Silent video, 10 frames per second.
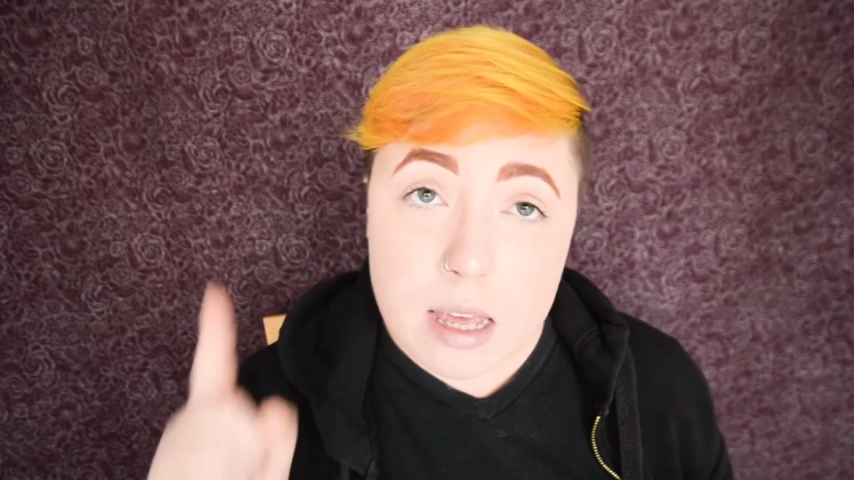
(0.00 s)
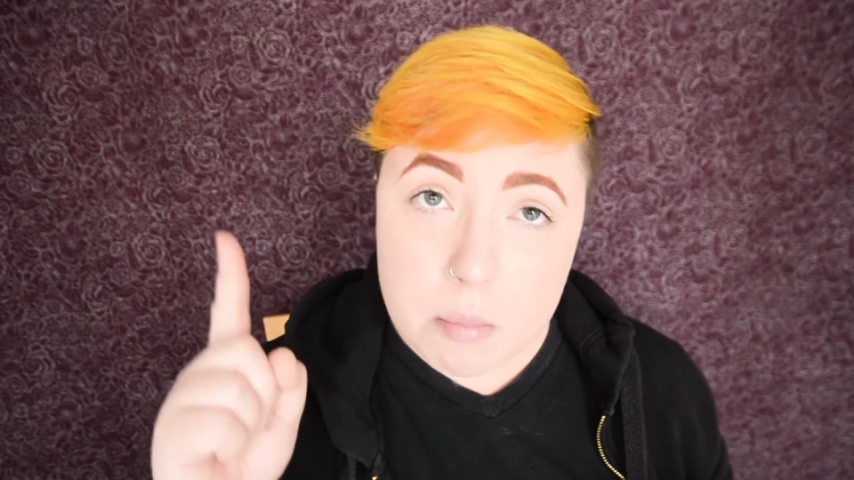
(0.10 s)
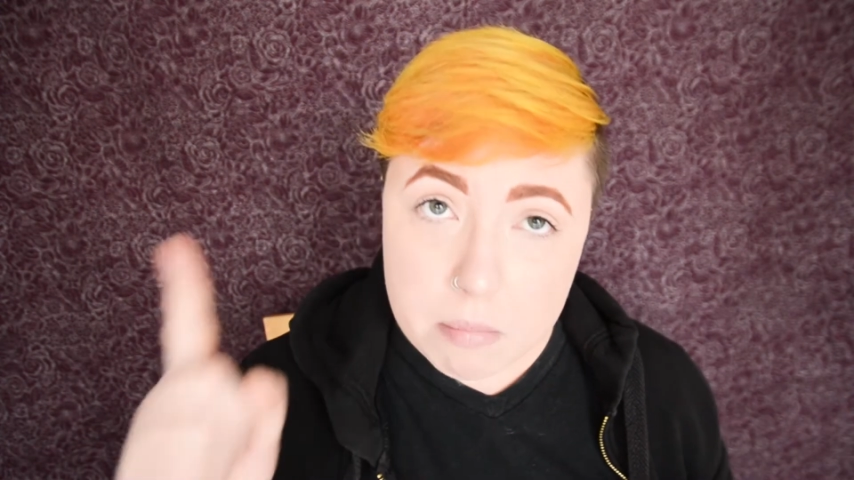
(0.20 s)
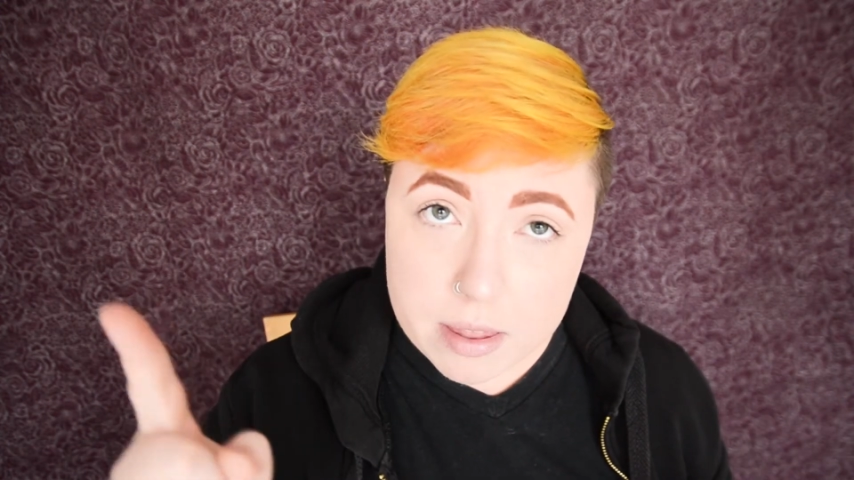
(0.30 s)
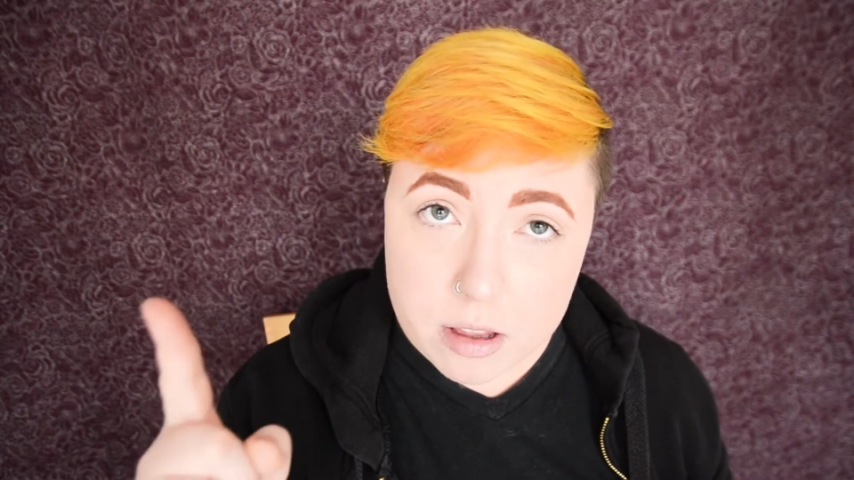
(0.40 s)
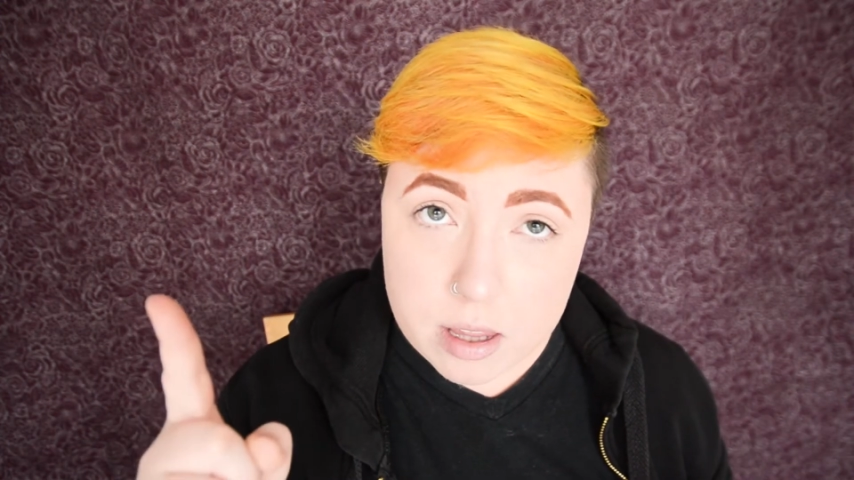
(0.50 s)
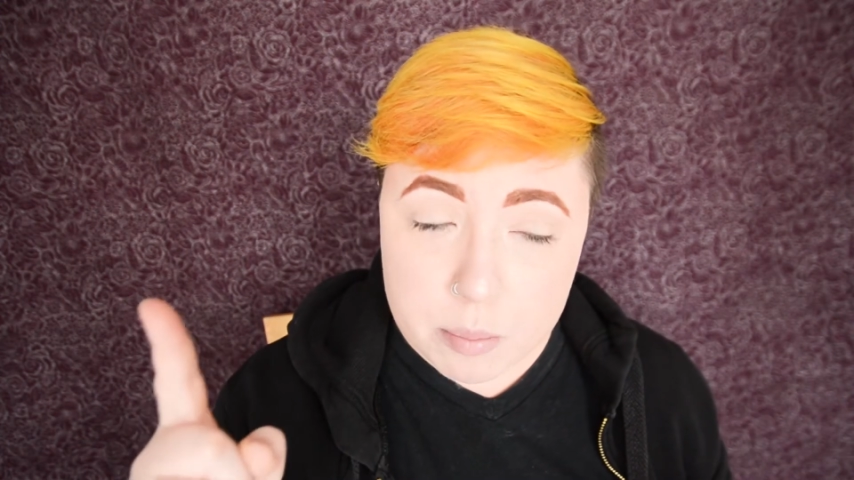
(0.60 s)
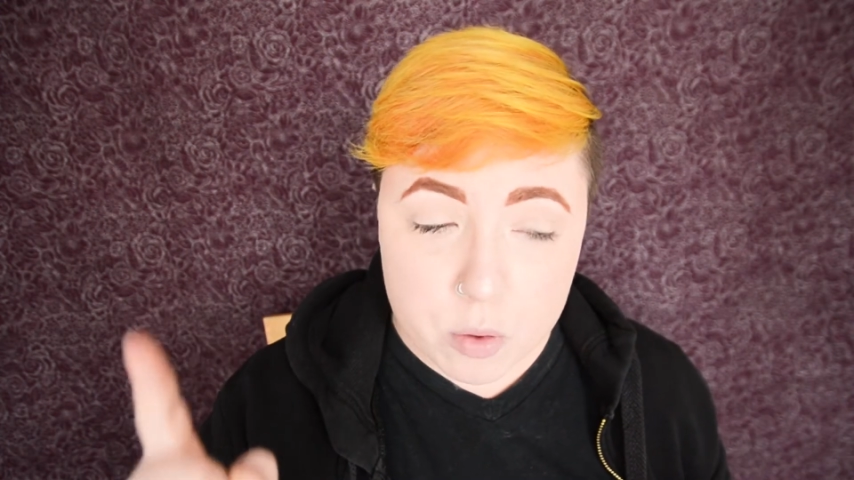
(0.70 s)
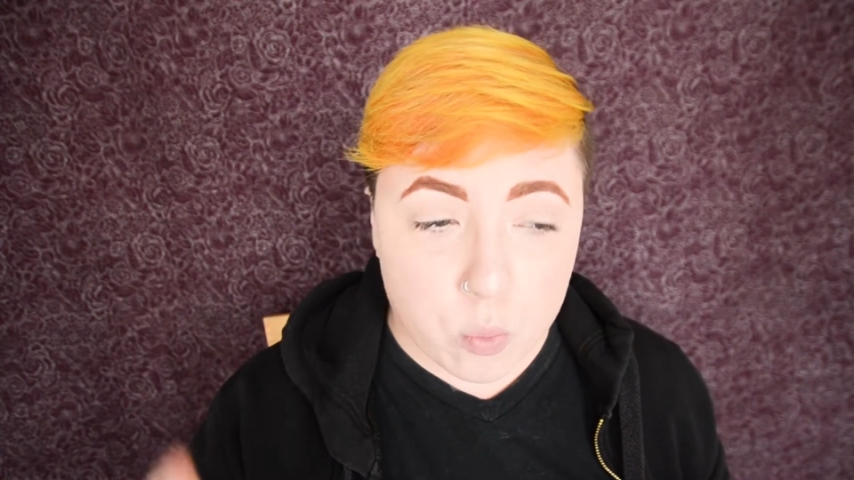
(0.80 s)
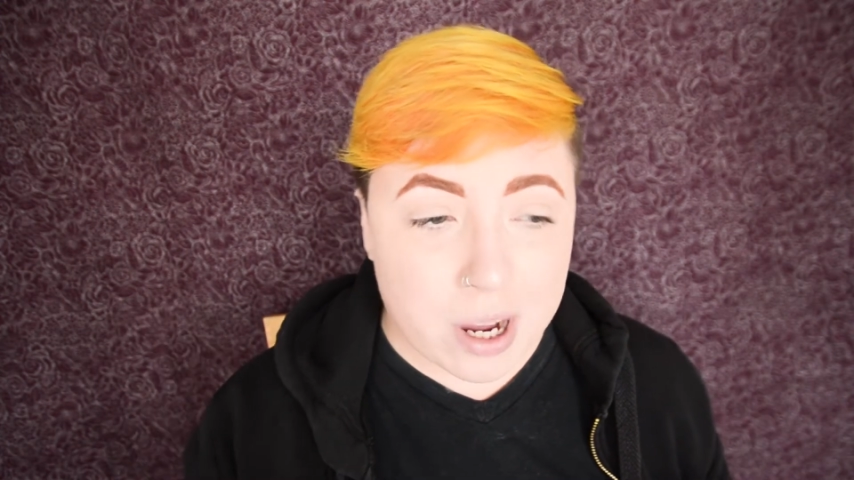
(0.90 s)
Method
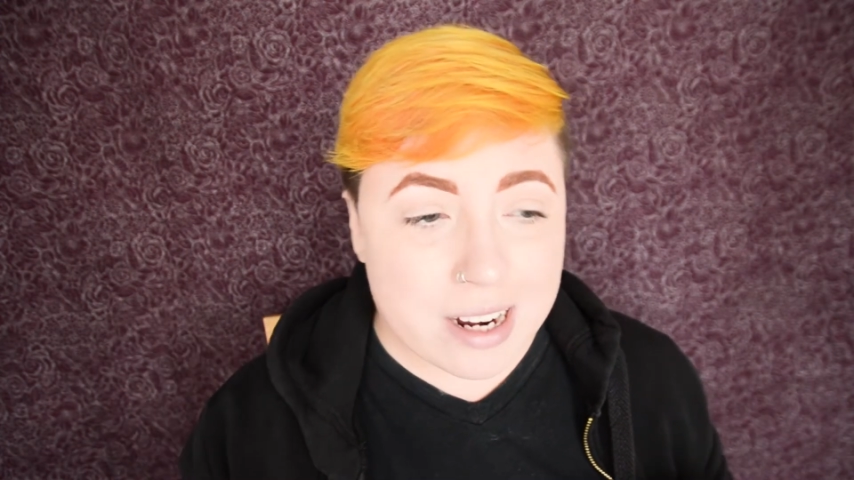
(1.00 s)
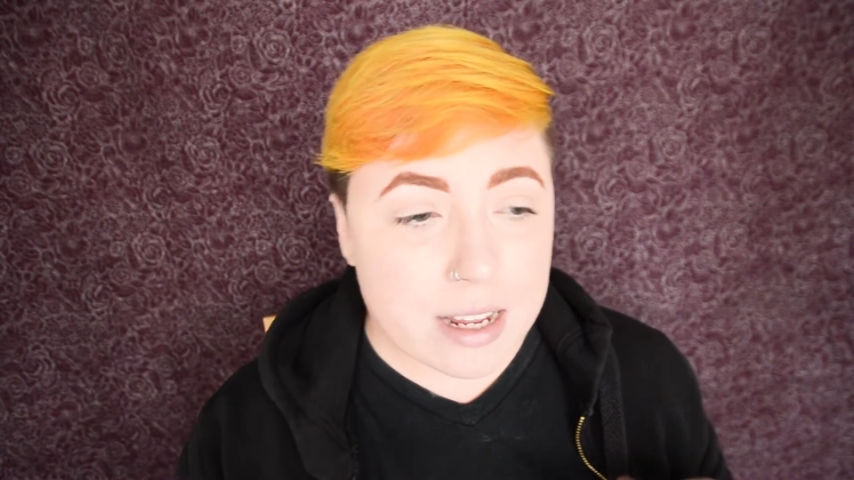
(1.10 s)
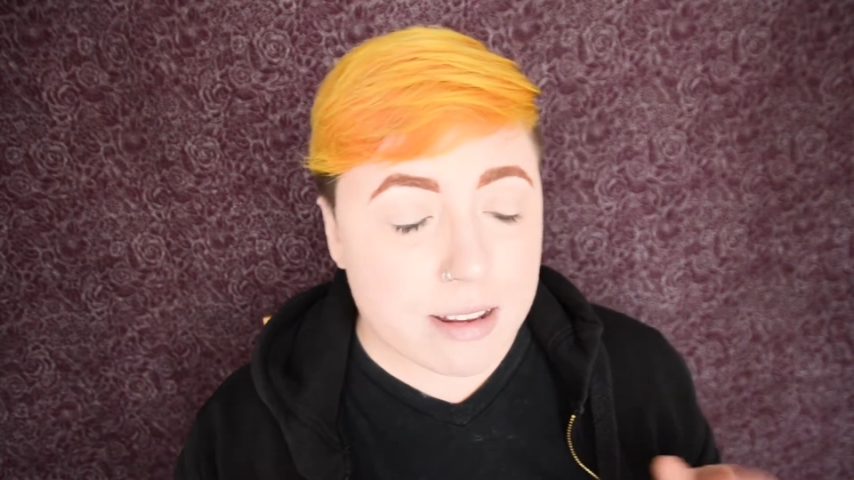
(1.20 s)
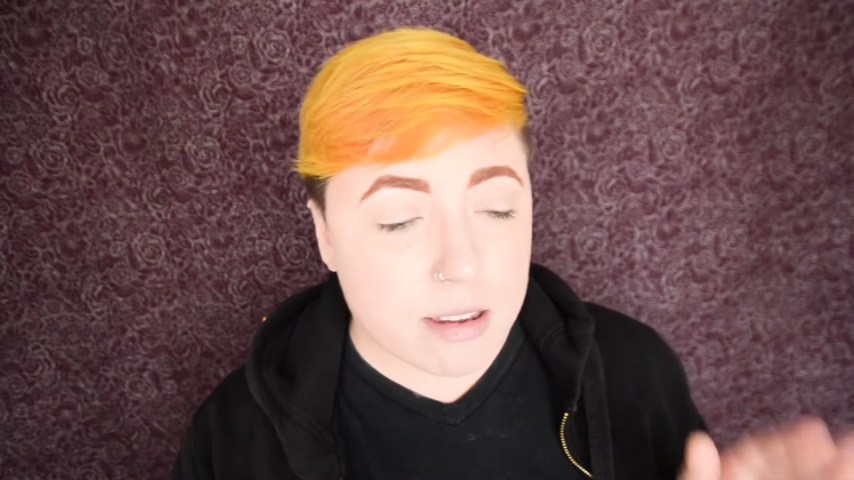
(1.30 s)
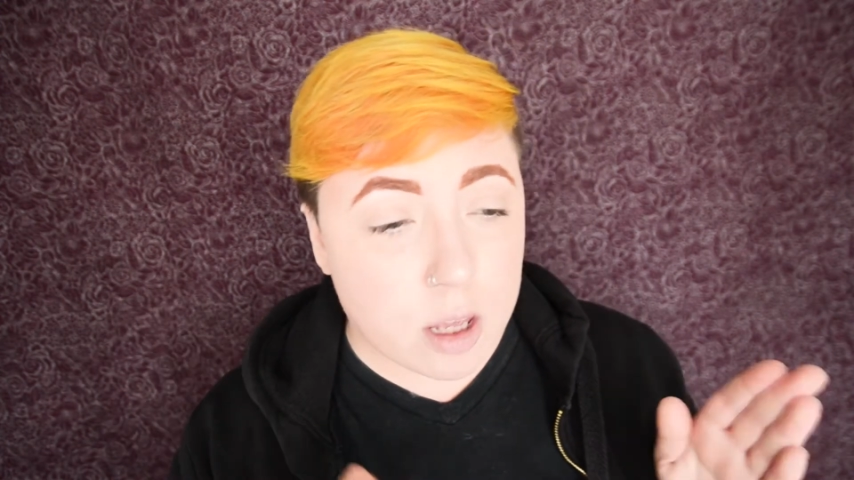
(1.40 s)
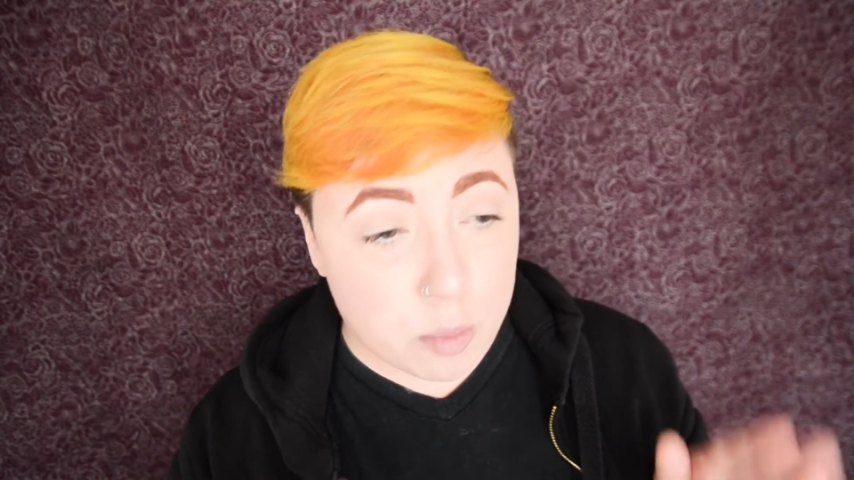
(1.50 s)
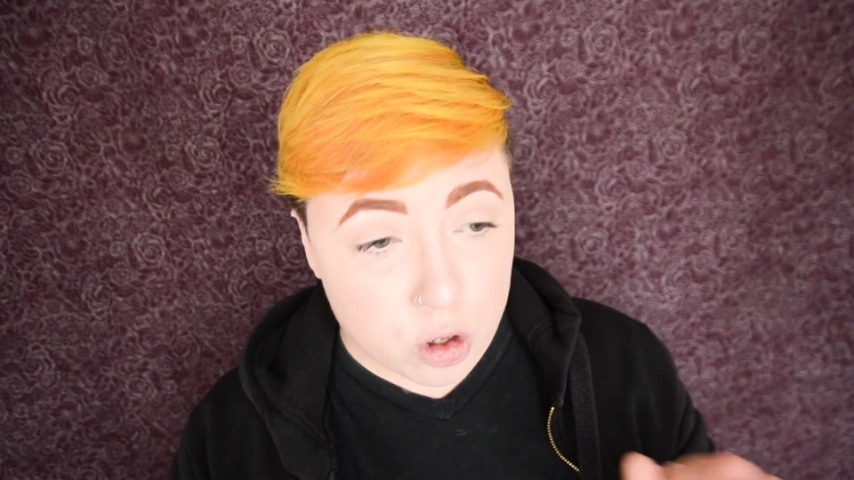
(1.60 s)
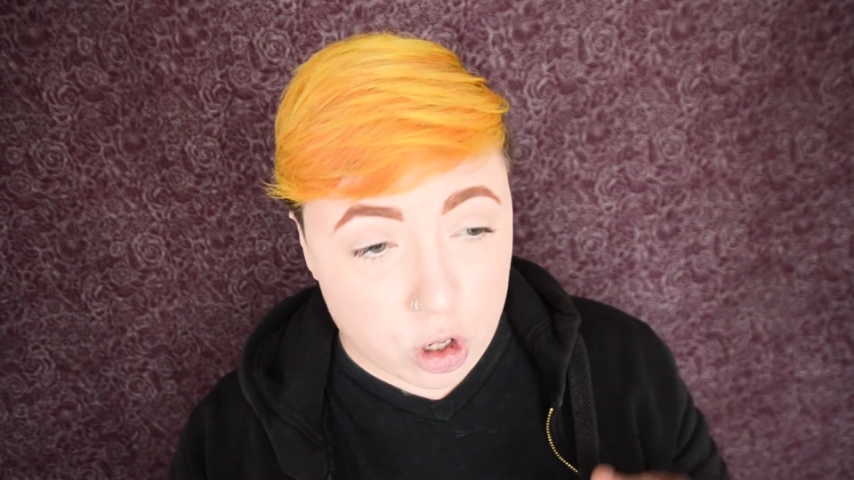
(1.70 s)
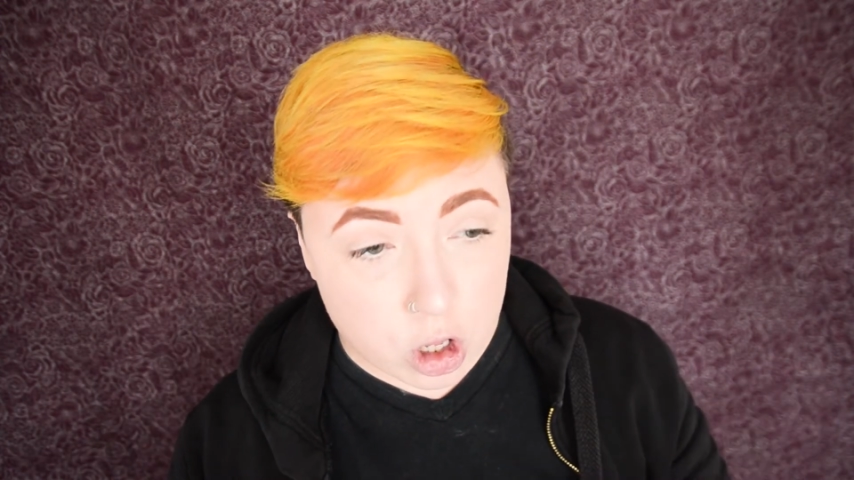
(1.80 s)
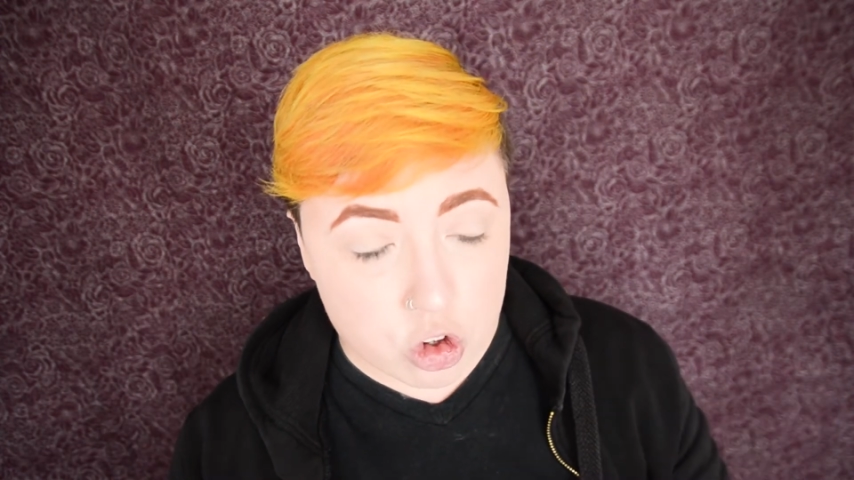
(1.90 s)
number one is
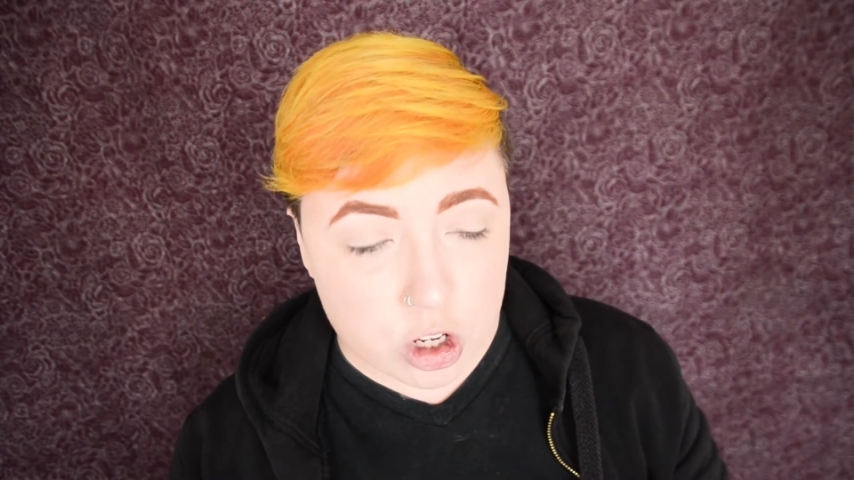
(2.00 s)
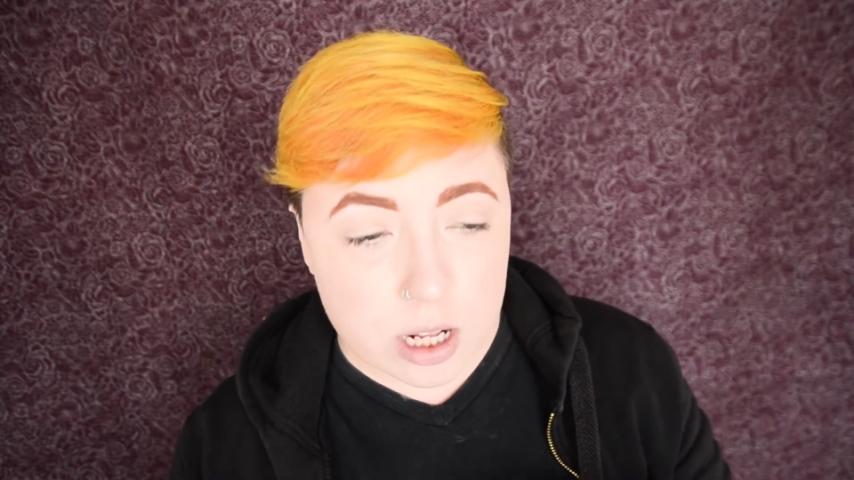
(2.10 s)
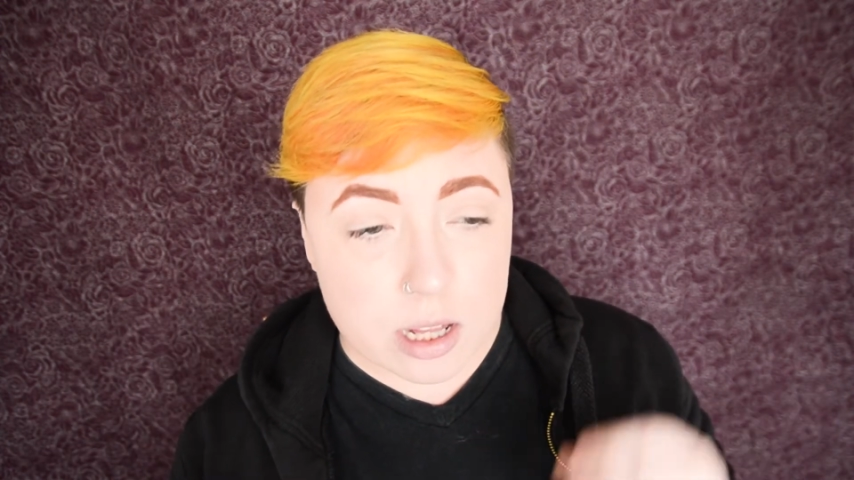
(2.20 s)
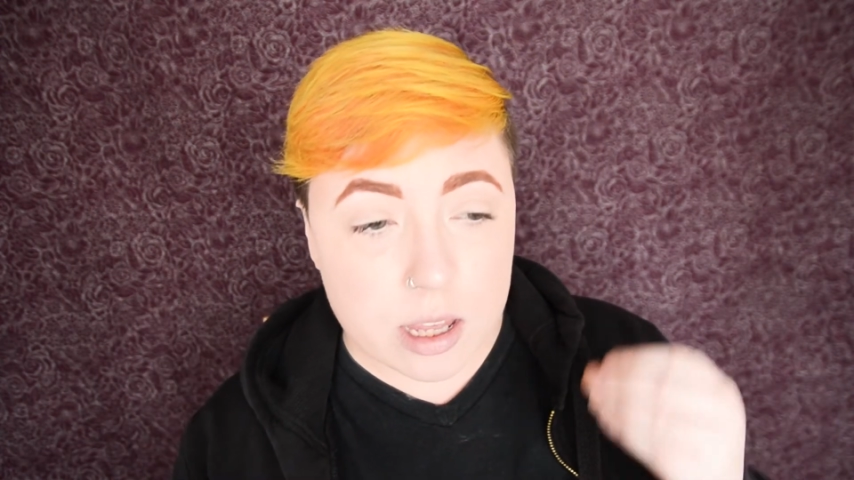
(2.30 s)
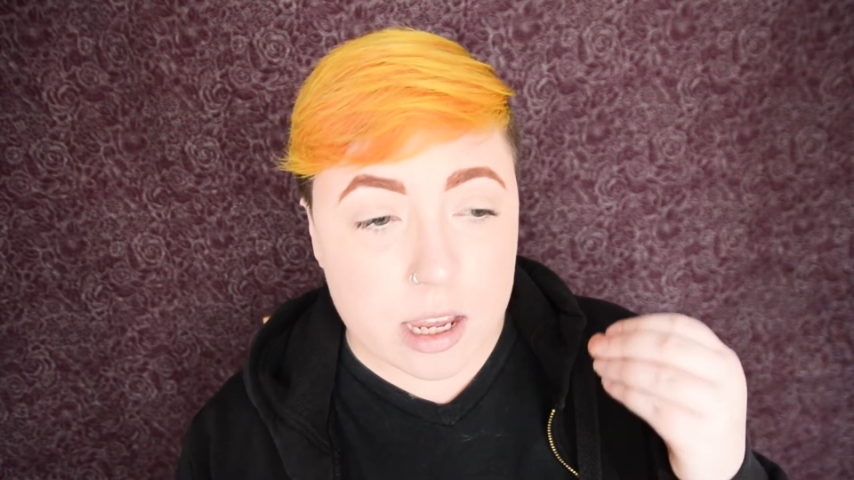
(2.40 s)
immunological